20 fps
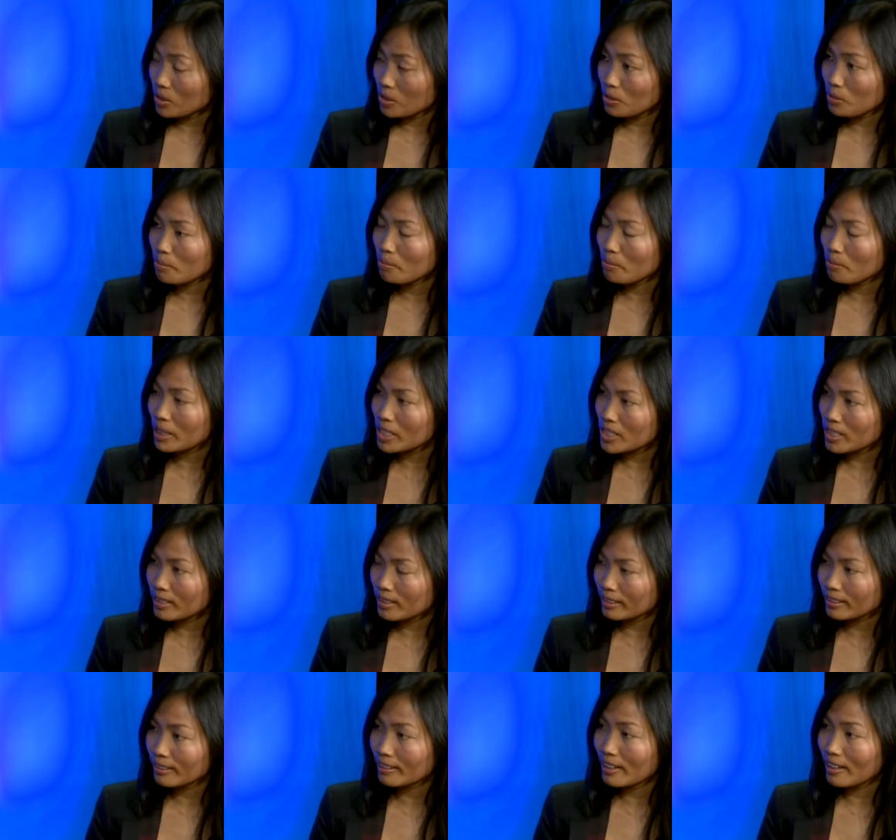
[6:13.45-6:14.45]
You mentioned
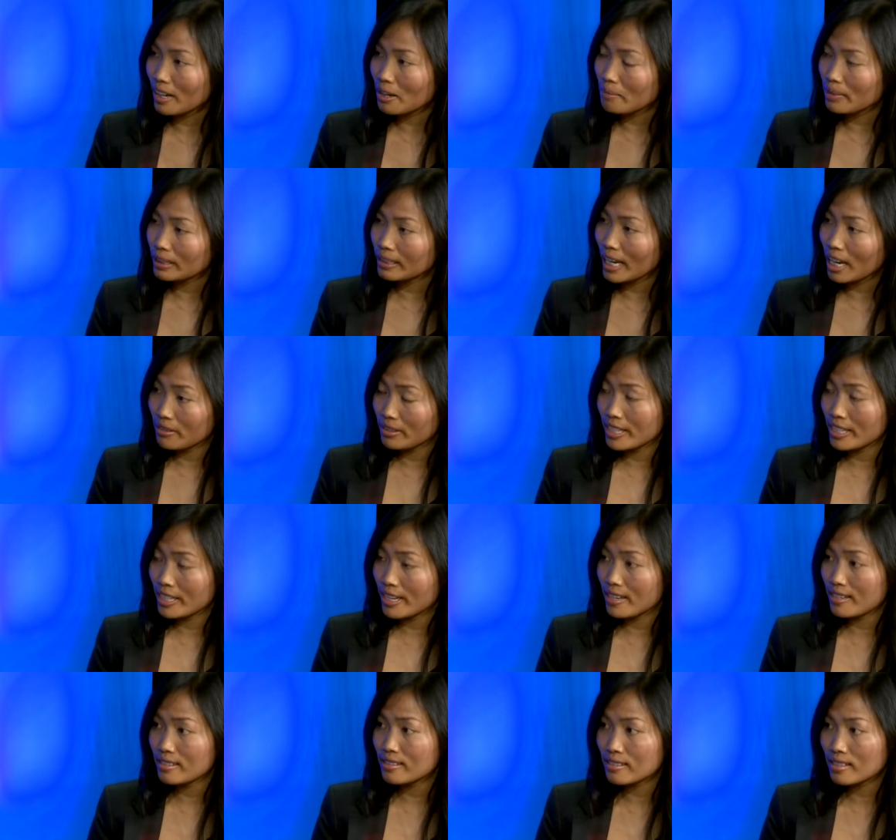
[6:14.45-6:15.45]
that the government
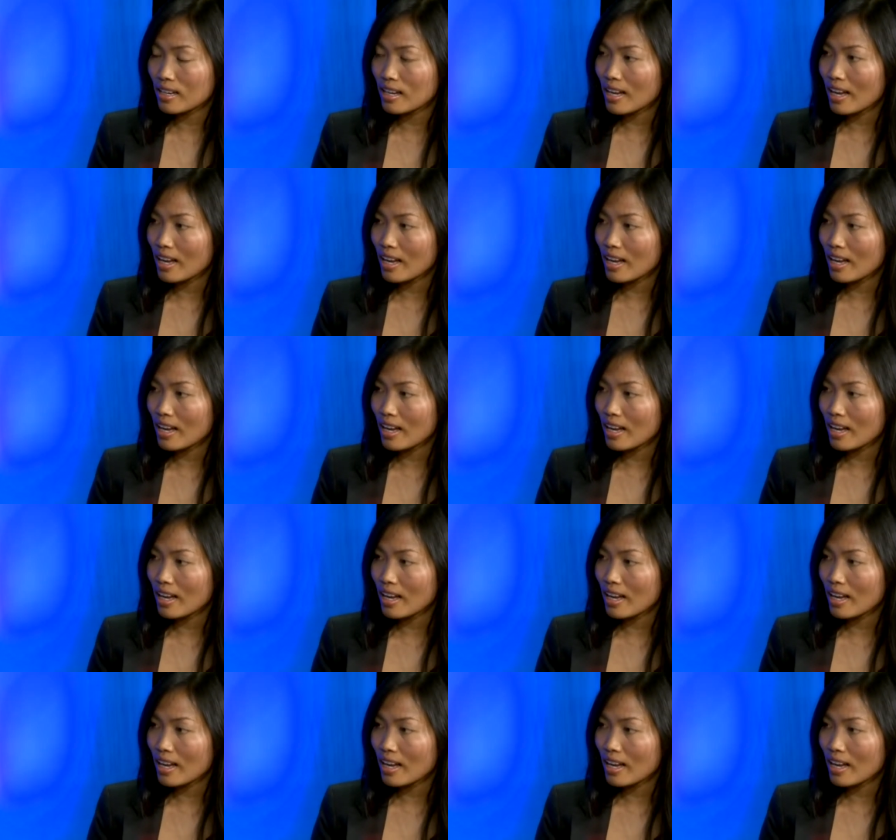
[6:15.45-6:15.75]
nowadays